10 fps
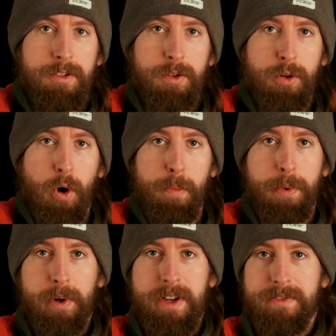to the rope
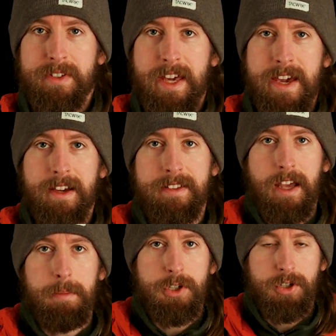or even kick and
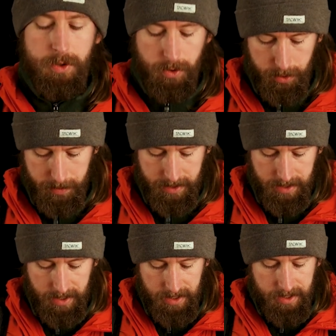damage the rope.
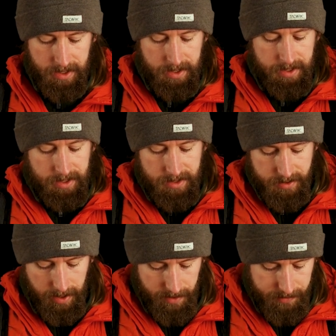
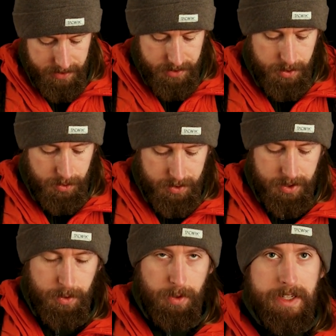So I have these two
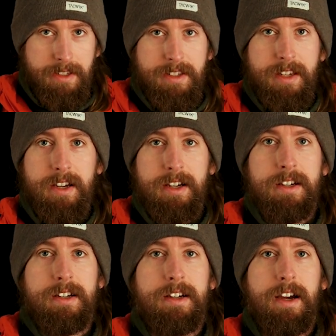screw links,
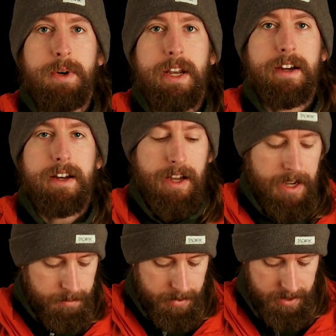and when I
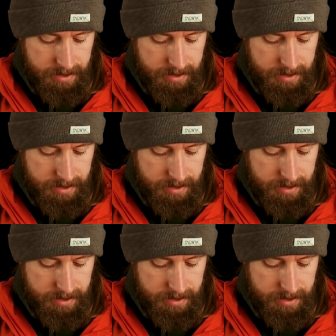climb